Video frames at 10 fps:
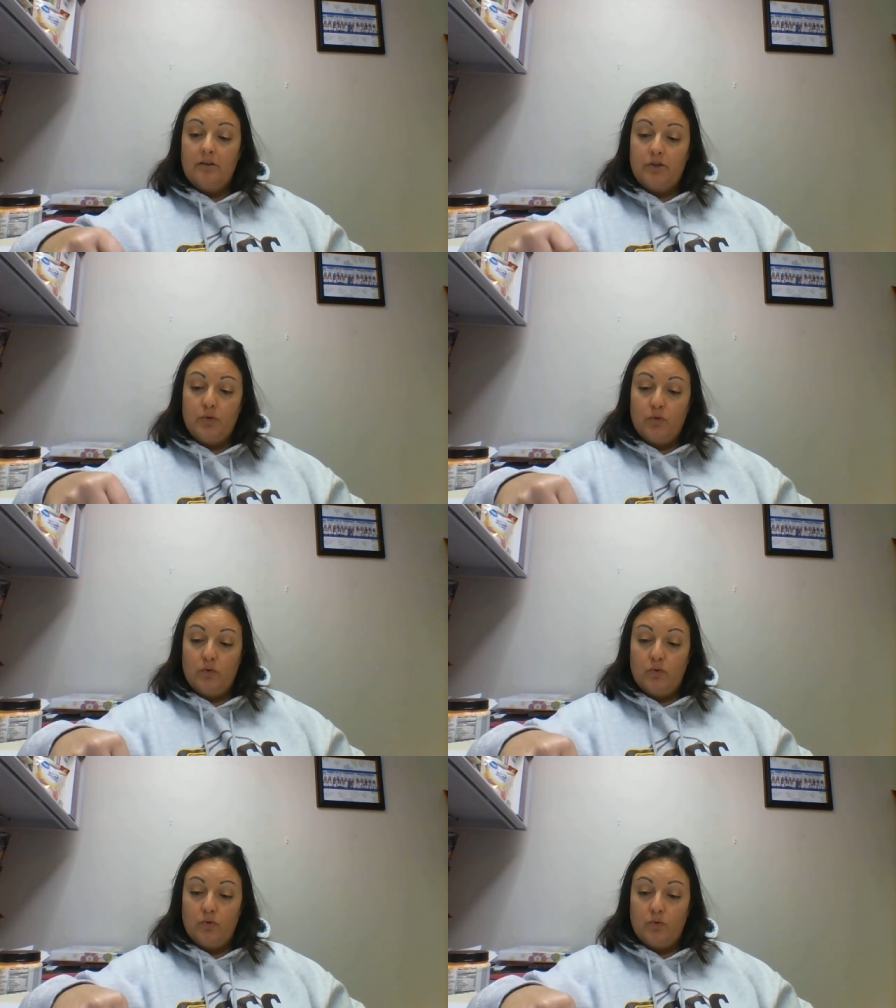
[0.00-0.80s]

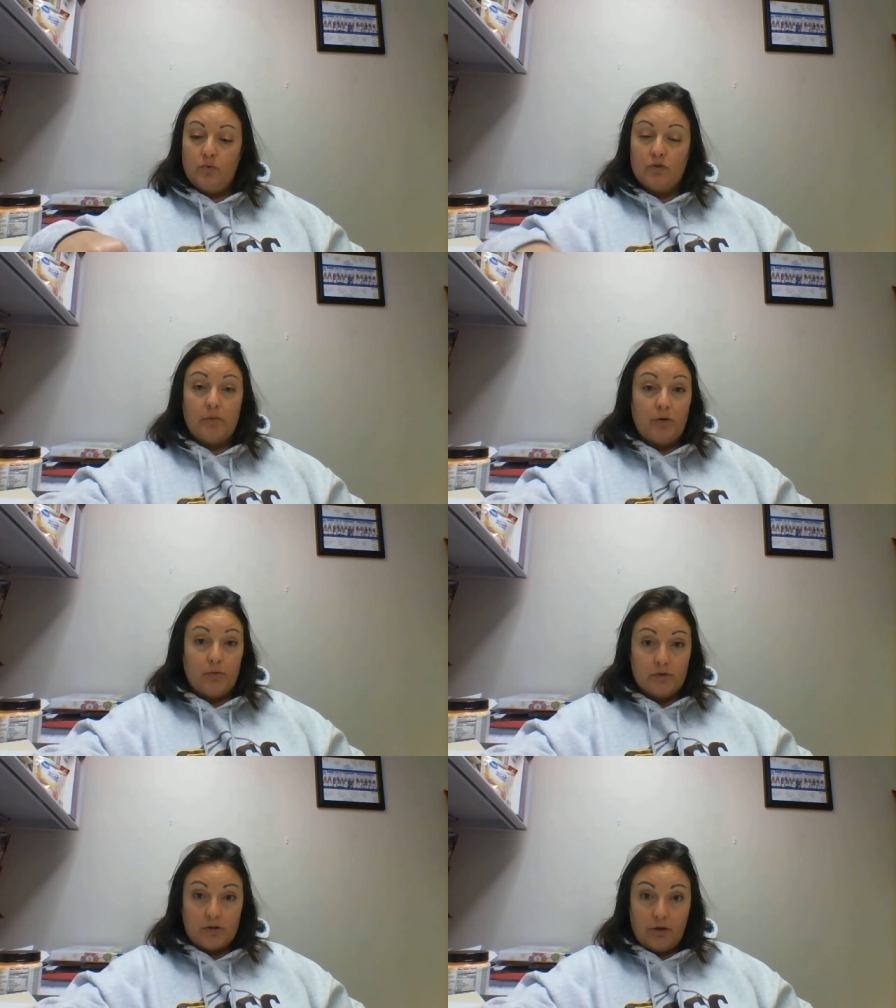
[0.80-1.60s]
to someone who
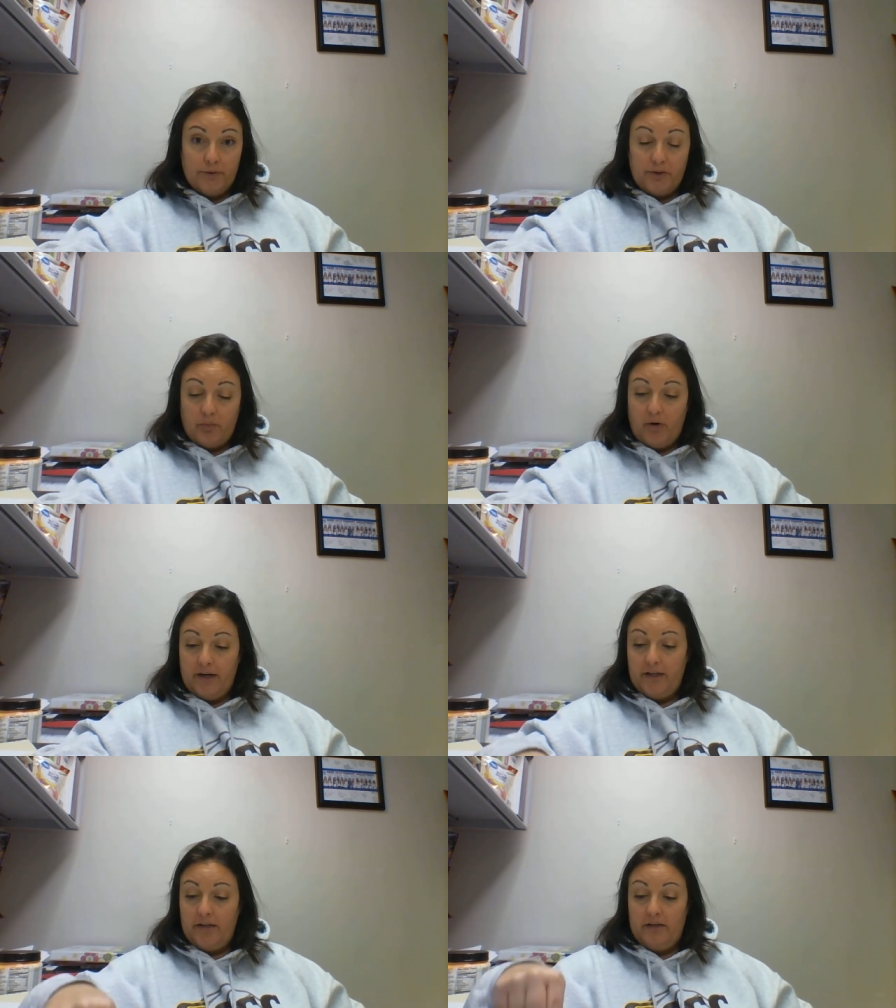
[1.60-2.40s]
is currently
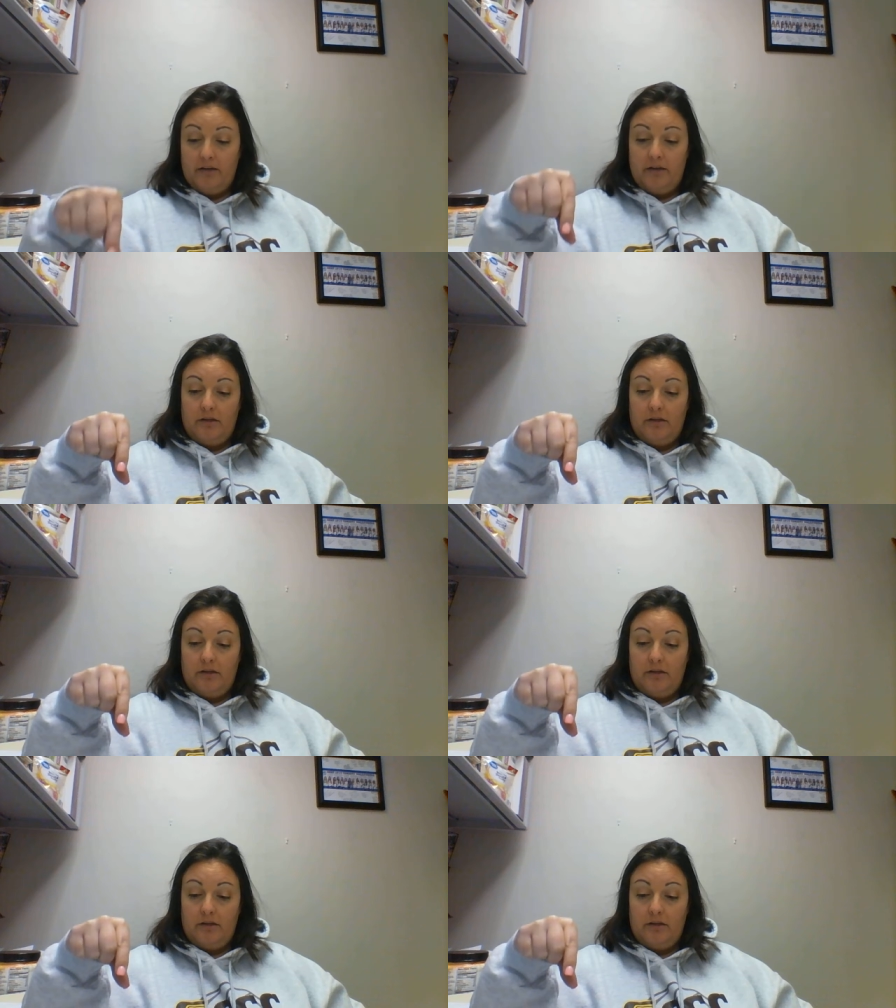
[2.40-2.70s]
pregnant,